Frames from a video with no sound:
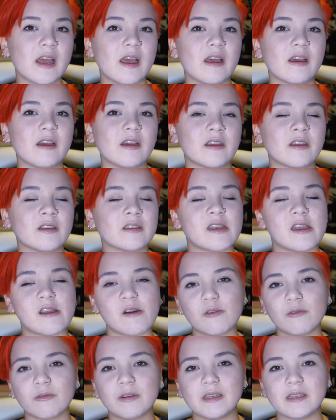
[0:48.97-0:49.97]
because I
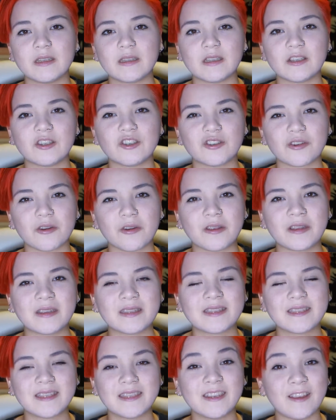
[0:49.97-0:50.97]
always enjoy
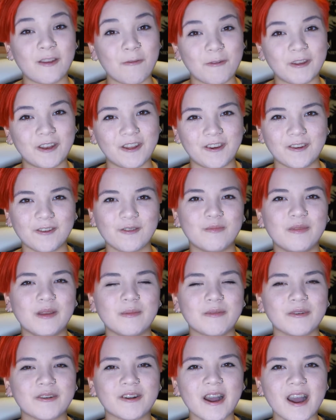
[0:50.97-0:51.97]
seeing what other
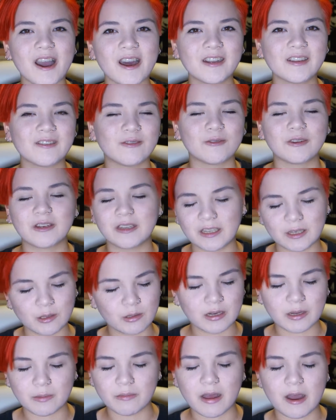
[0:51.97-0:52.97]
people got or
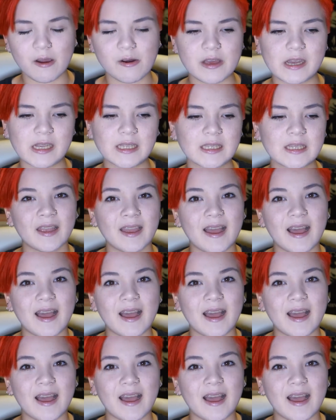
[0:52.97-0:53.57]
hearing about it.